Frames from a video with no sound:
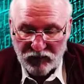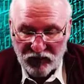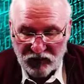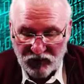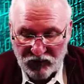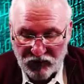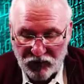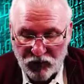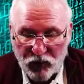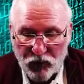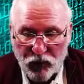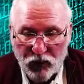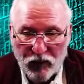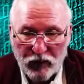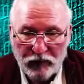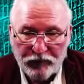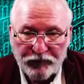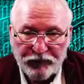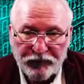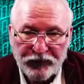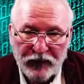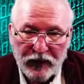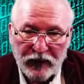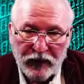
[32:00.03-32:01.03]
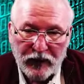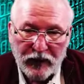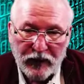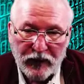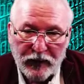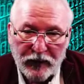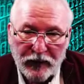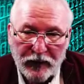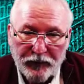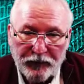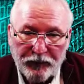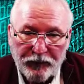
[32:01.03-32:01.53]
have done before.
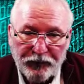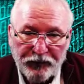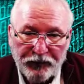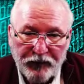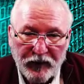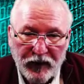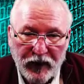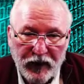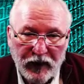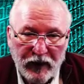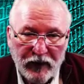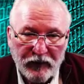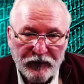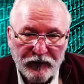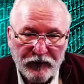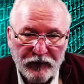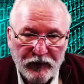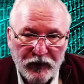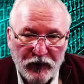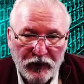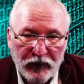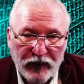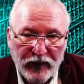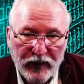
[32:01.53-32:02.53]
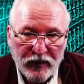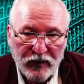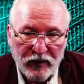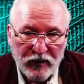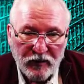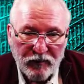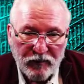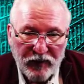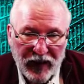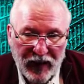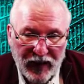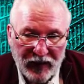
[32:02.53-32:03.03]
And
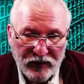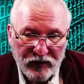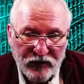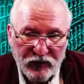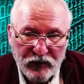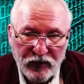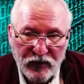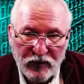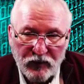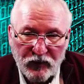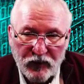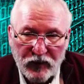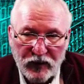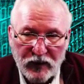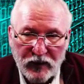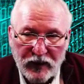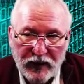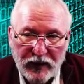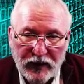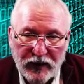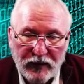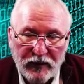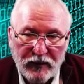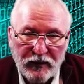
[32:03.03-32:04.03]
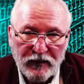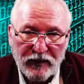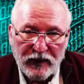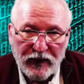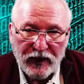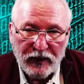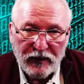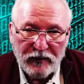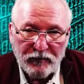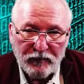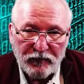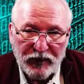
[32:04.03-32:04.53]
so enter the password. We're going
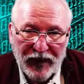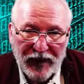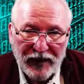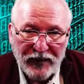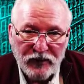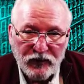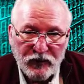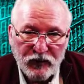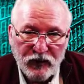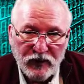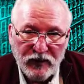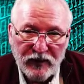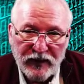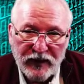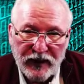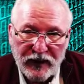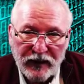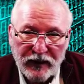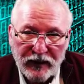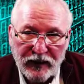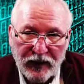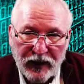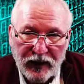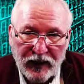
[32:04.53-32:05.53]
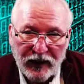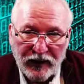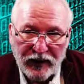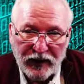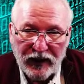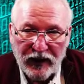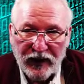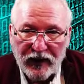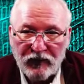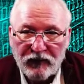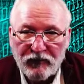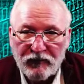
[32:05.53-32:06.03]
to enter that password that
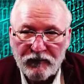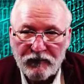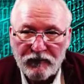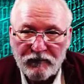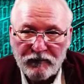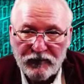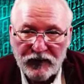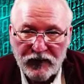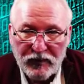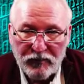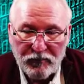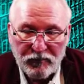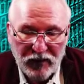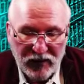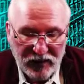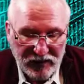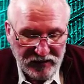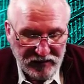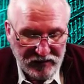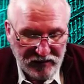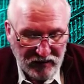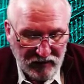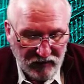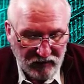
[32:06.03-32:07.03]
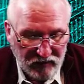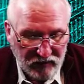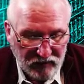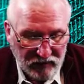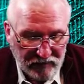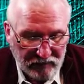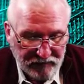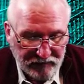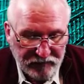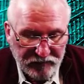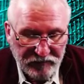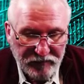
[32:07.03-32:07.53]
I gave. The
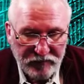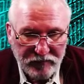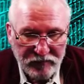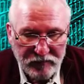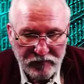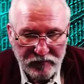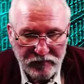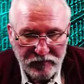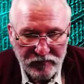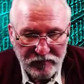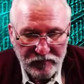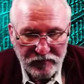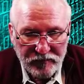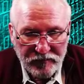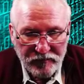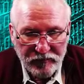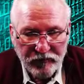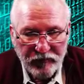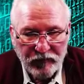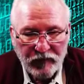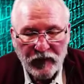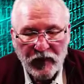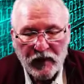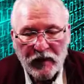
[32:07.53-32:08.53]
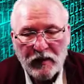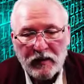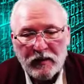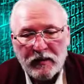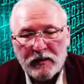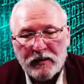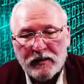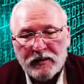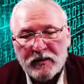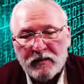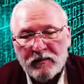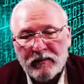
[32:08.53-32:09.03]
MySQL
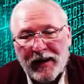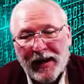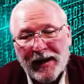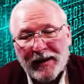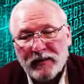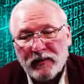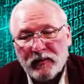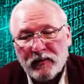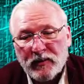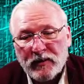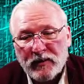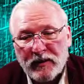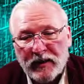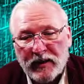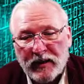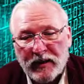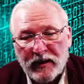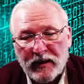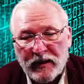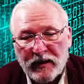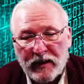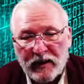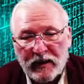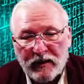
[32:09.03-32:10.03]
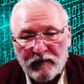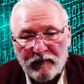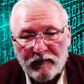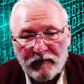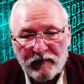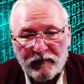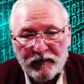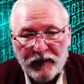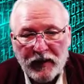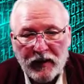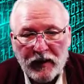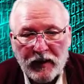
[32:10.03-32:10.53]
is the password that I
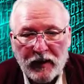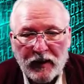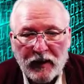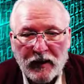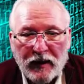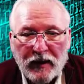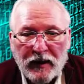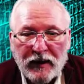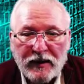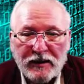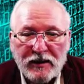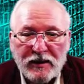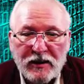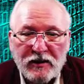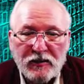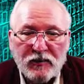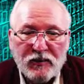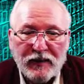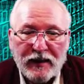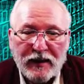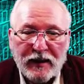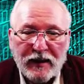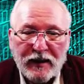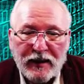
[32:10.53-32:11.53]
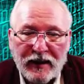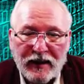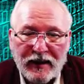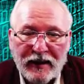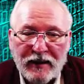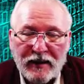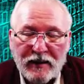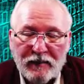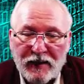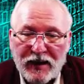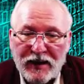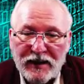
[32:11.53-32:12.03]
gave. And since
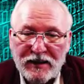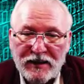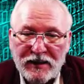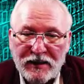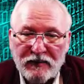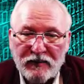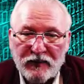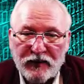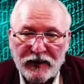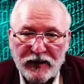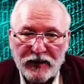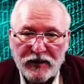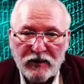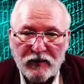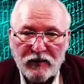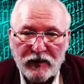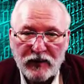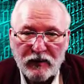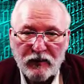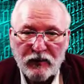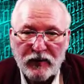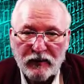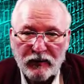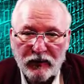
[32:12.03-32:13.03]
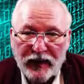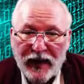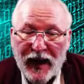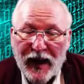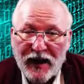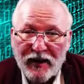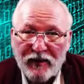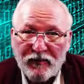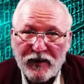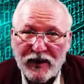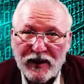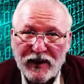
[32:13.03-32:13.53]
we can get into MySQL this way,
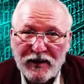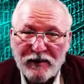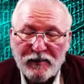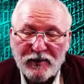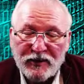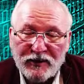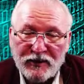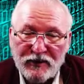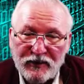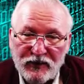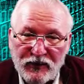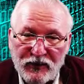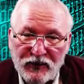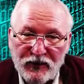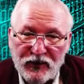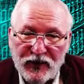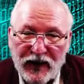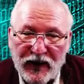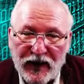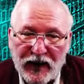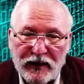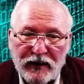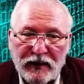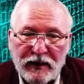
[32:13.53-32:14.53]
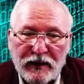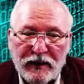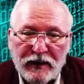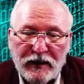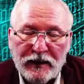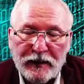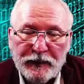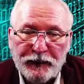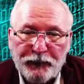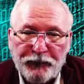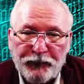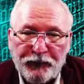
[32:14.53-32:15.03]
we would not have been able to do
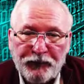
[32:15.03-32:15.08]
that